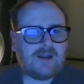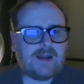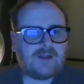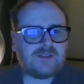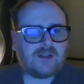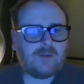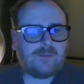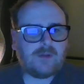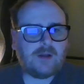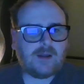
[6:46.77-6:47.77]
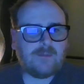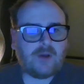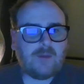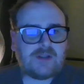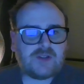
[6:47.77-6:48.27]
announced a
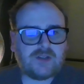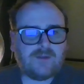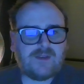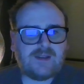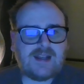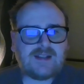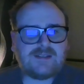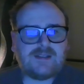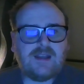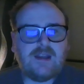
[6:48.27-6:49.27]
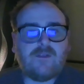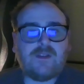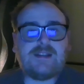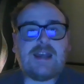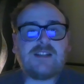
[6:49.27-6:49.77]
competition for
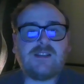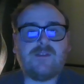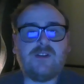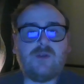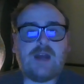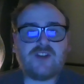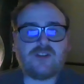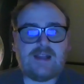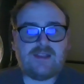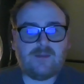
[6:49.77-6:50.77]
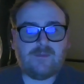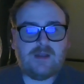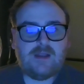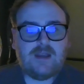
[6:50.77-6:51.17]
the text of the new national anthem.